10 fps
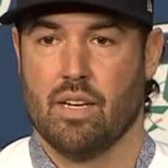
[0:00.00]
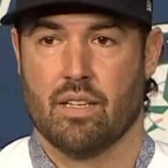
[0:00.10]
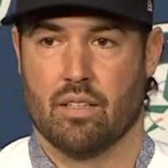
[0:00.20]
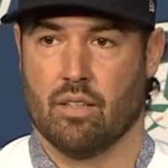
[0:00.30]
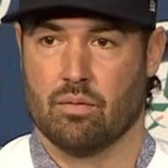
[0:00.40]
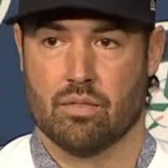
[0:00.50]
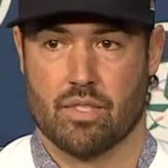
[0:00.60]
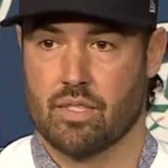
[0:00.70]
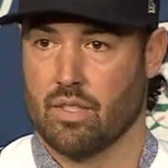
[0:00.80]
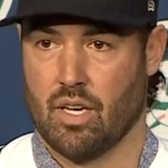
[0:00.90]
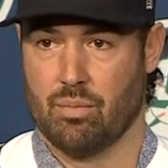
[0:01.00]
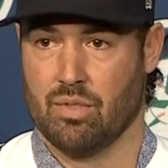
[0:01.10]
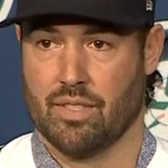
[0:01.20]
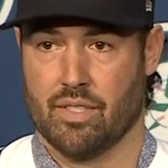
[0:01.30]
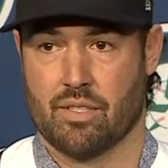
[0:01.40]
you know, just a
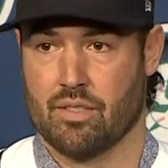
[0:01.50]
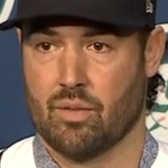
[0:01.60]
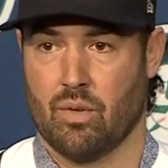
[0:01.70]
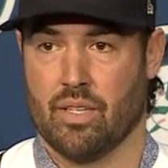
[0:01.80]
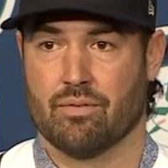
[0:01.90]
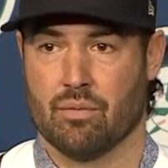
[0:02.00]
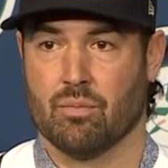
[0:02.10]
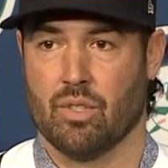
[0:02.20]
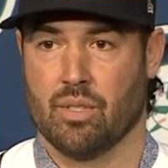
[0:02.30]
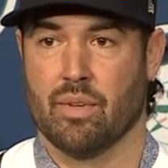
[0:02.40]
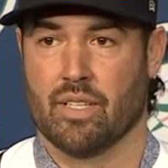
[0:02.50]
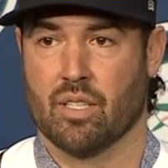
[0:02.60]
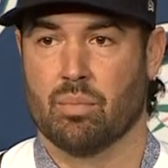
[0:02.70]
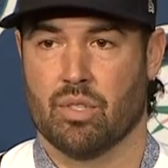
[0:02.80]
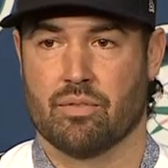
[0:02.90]
couple additions away from really making a
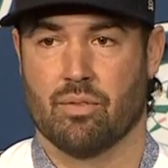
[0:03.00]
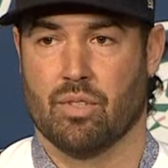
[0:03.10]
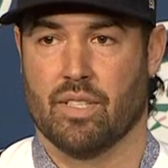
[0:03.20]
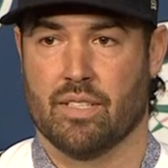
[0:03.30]
push for it,